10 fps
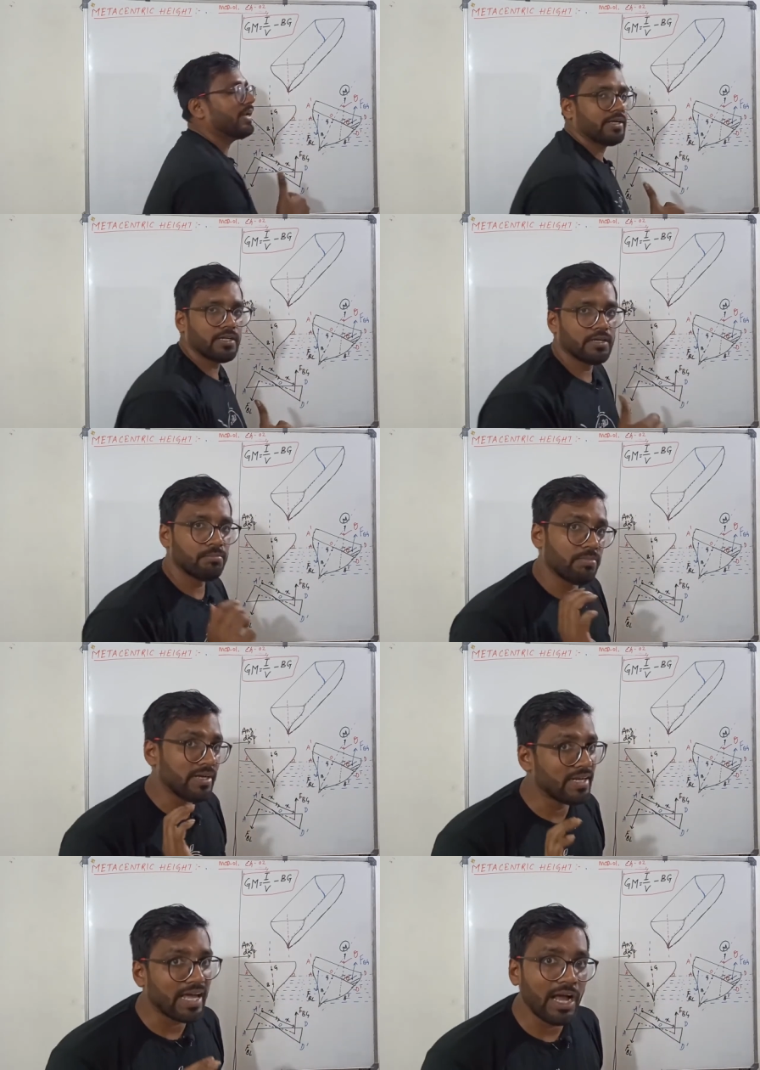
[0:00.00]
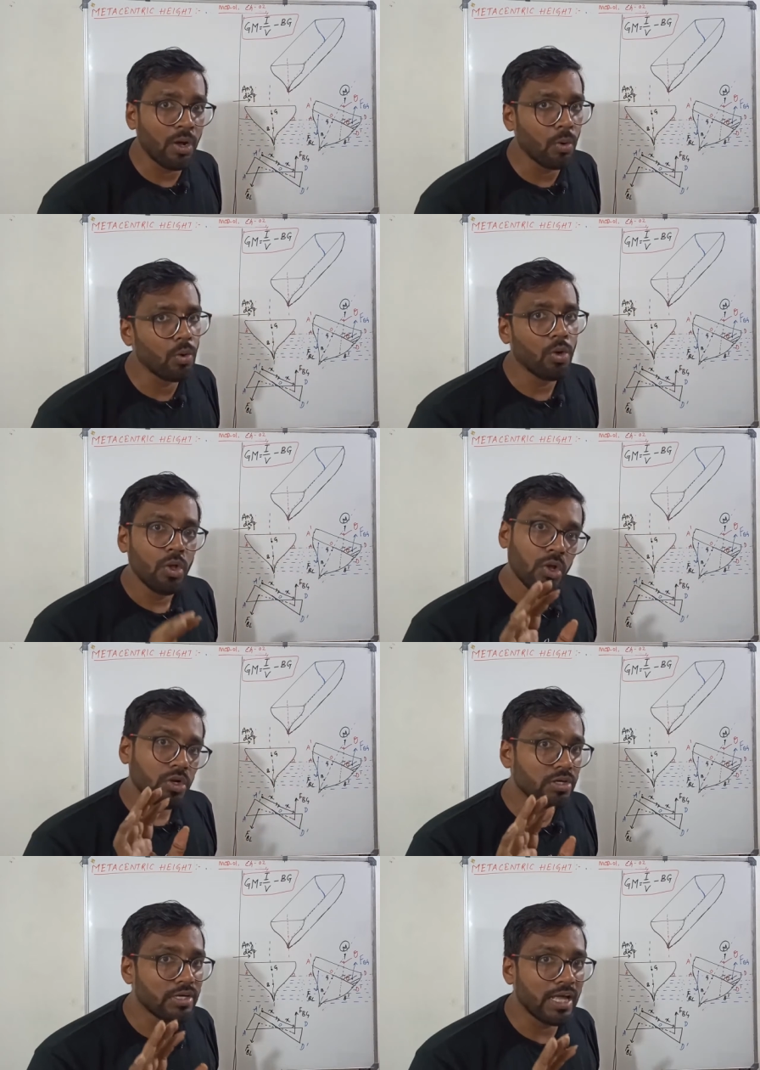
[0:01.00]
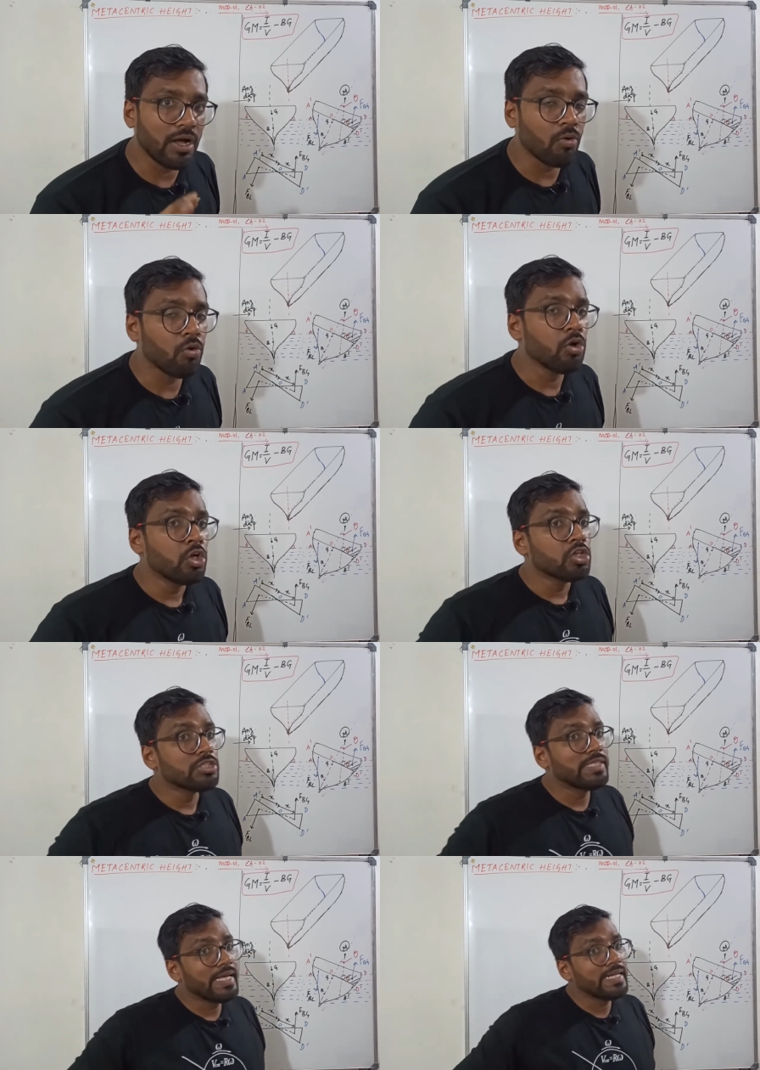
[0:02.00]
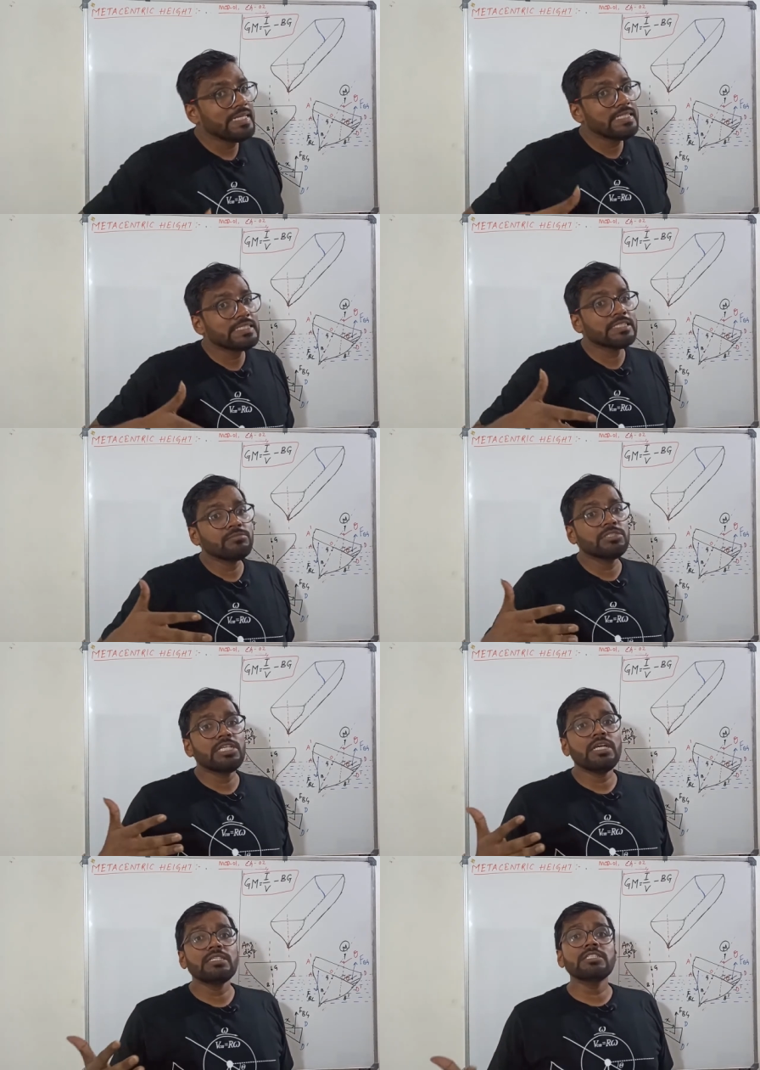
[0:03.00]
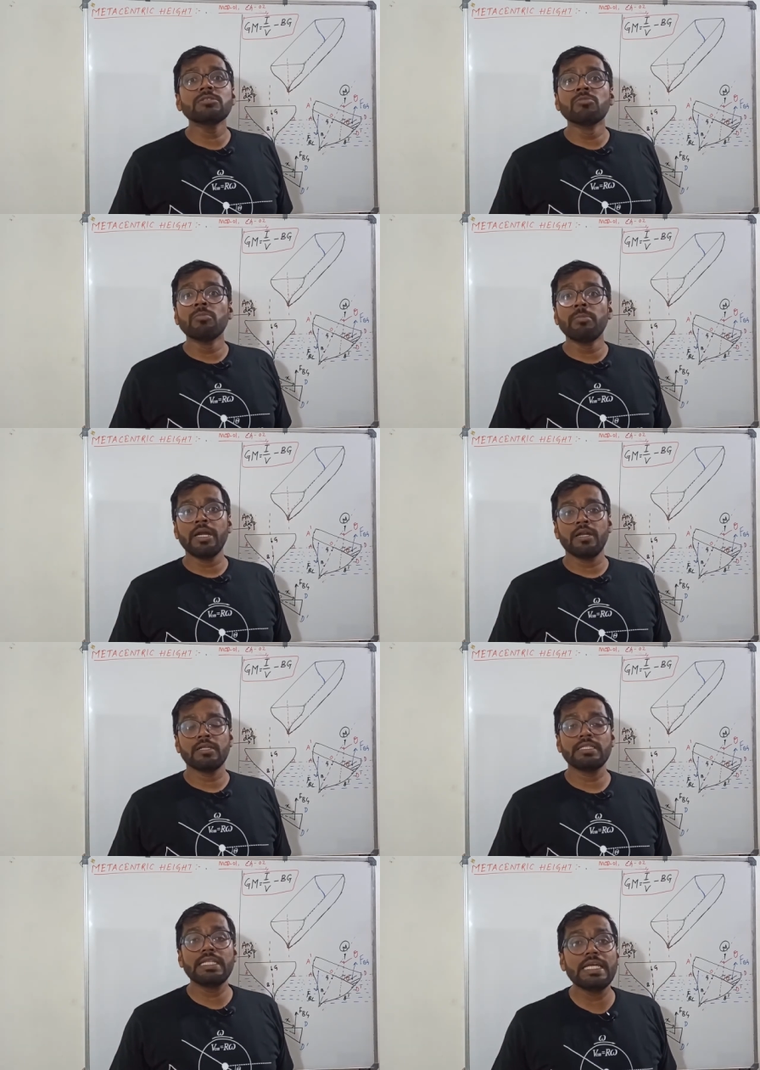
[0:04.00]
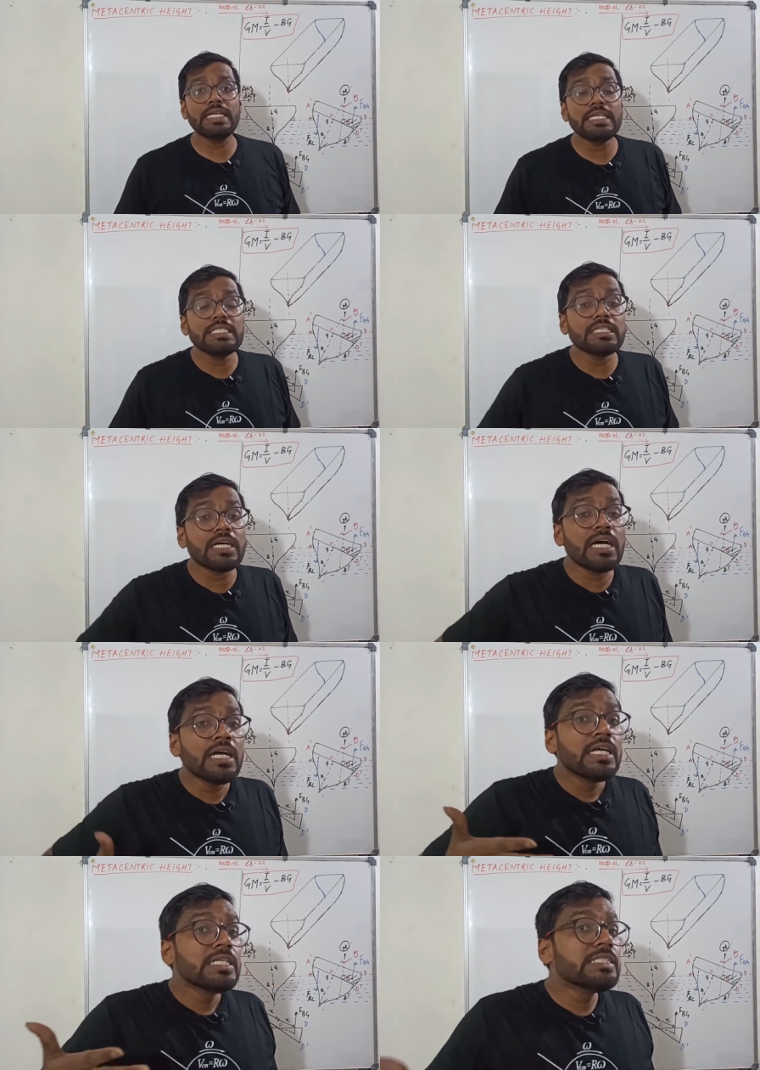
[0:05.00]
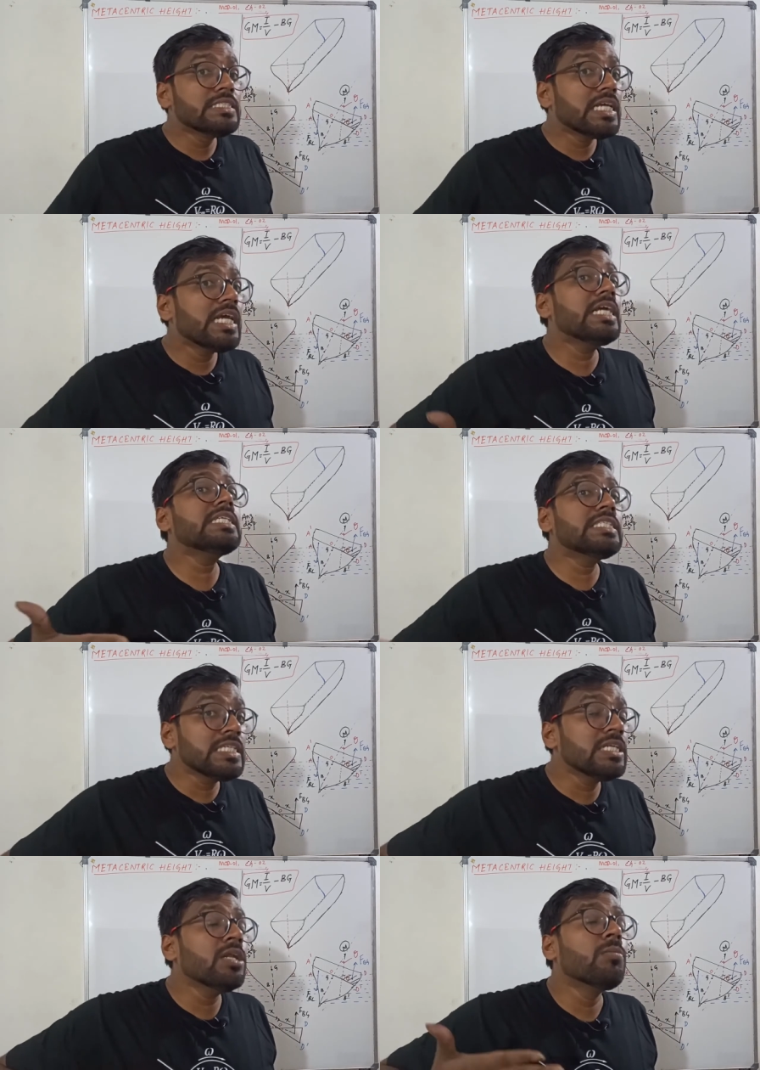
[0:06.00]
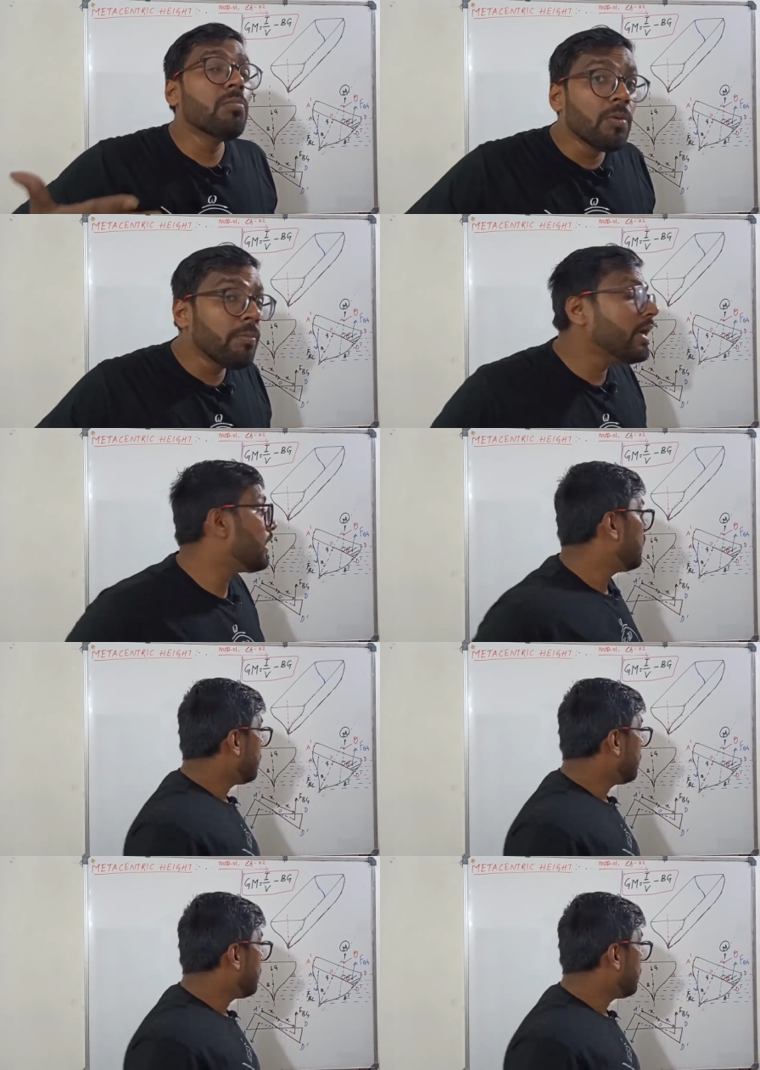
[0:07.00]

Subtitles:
net. Now there is some change in moment. There is a change in moment